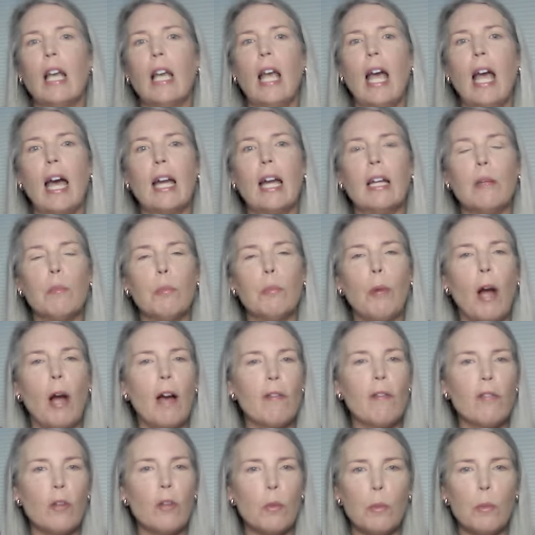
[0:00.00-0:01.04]
they had a
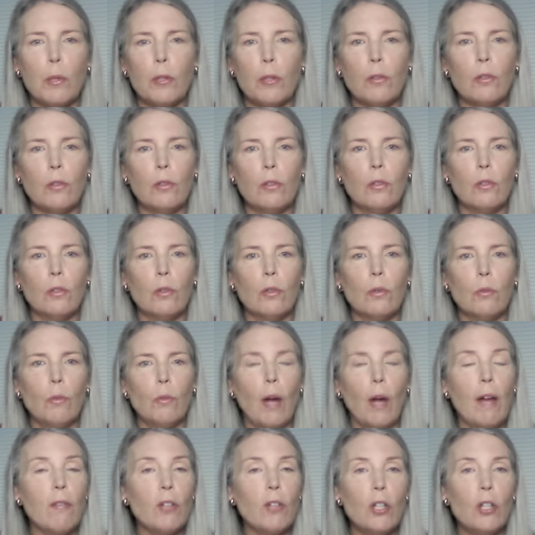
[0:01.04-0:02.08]
profitable
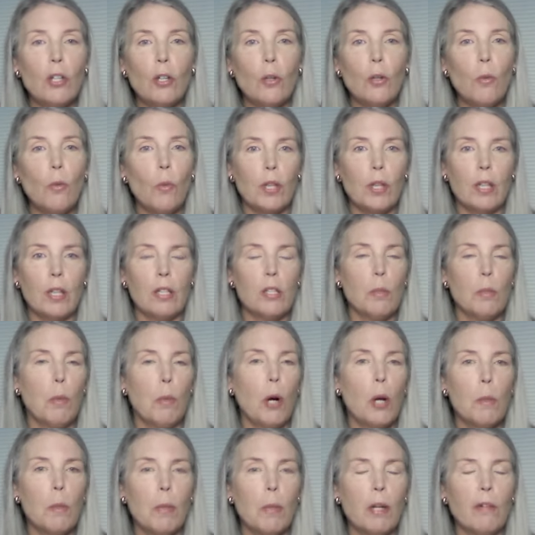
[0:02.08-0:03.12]
revenue with the
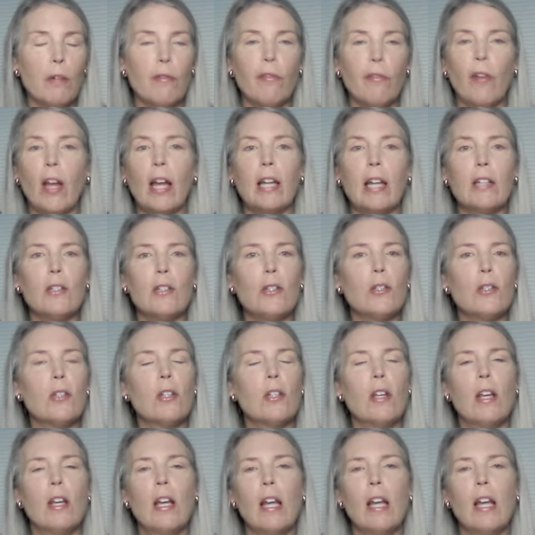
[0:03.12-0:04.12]
Department of Defense,